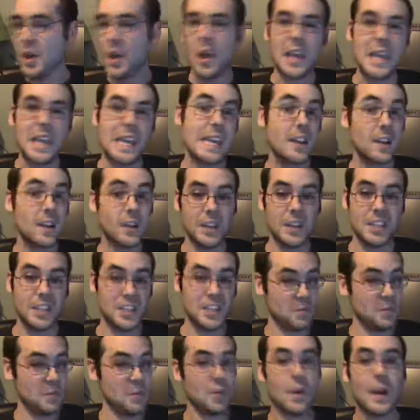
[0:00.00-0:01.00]
heelish. It
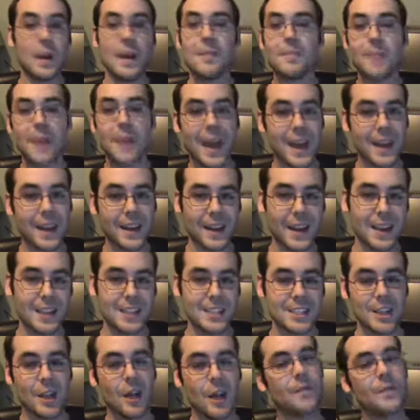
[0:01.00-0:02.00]
was great bad guy
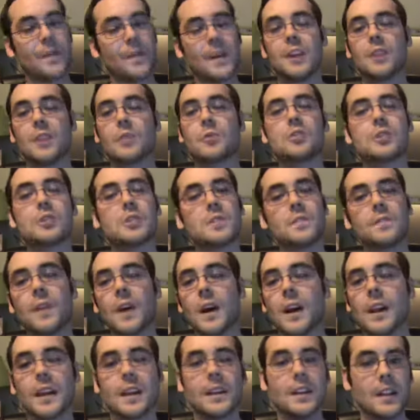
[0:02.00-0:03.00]
stuff, and it was just
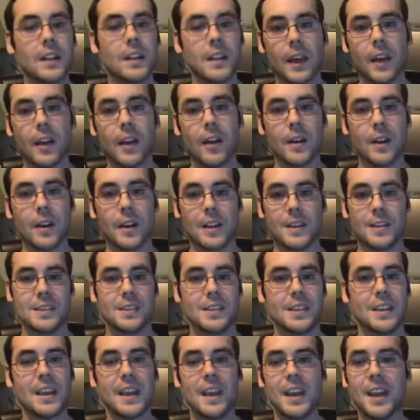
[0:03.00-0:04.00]
fucking
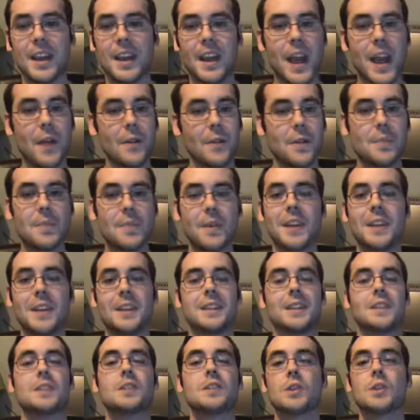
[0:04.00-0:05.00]
hilarious. Everybody
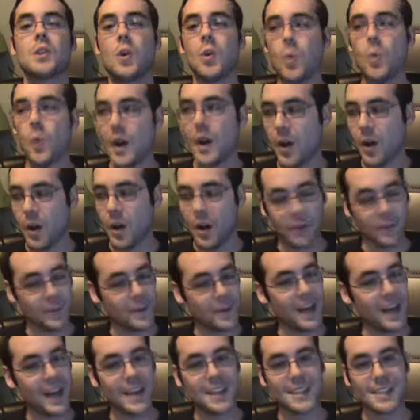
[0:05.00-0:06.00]
did so well. All three
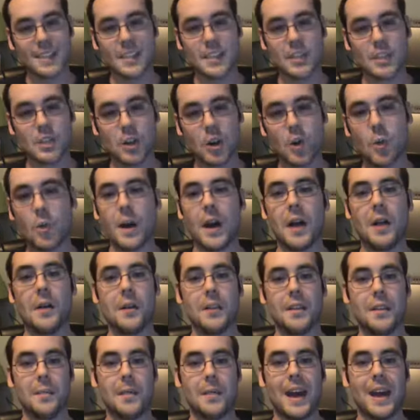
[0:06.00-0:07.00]
guys did so well in
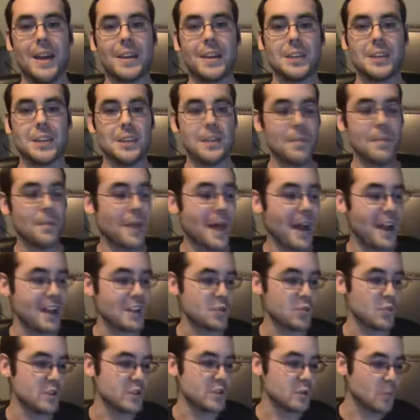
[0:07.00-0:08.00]
the match, and the
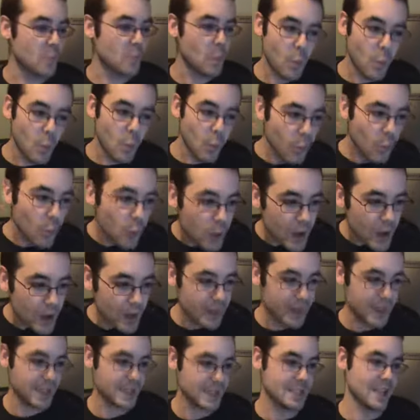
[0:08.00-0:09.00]
match was
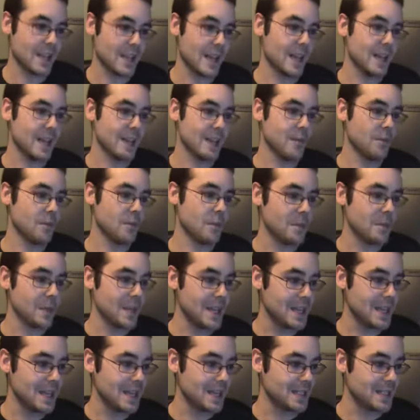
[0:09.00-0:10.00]
really exciting from
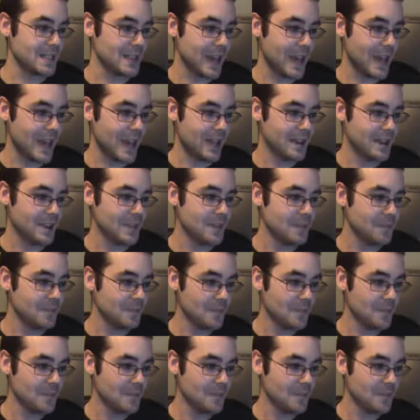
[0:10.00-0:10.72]
beginning to end.